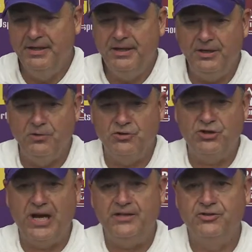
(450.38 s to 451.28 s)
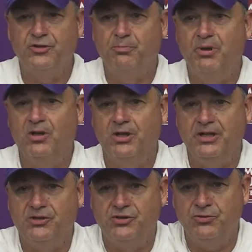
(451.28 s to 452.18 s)
you know Jayden's ability
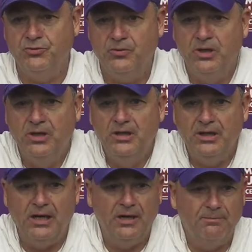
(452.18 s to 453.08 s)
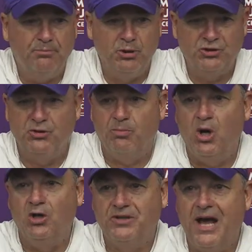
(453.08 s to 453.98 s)
to uh, push the
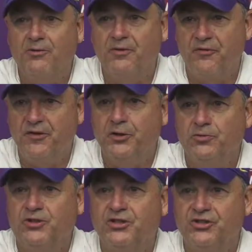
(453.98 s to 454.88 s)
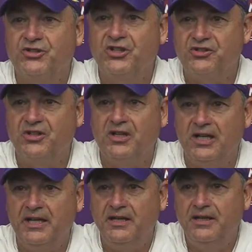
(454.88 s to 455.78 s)
ball down the field
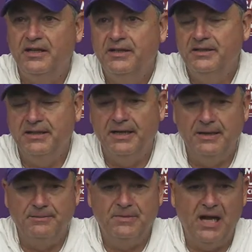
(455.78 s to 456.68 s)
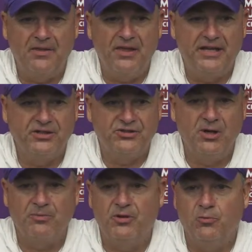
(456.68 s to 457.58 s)
consistently. Um, I think is
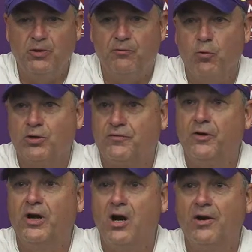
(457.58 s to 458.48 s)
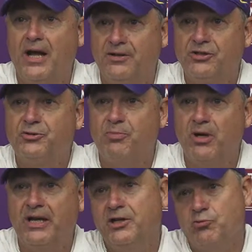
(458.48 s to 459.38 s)
something that we've worked very hard on this
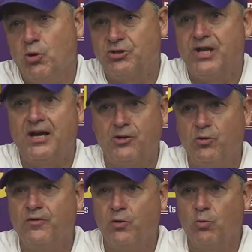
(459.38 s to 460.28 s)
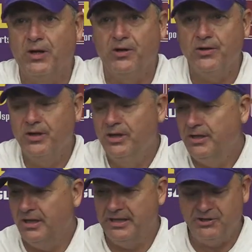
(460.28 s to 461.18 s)
spring. He's worked on it over the winter.
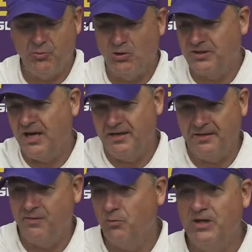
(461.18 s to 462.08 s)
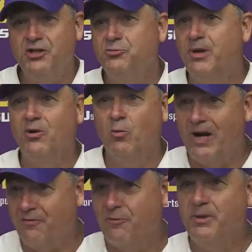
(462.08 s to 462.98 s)
Uh, he's worked on it even when he's been
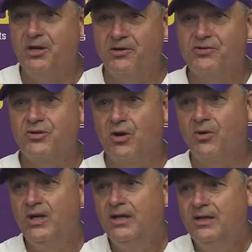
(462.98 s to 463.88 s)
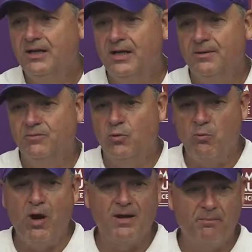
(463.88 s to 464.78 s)
away from here. So um, we
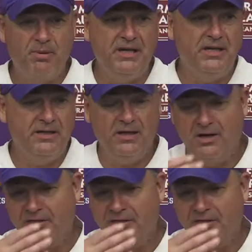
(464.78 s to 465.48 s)
want to be a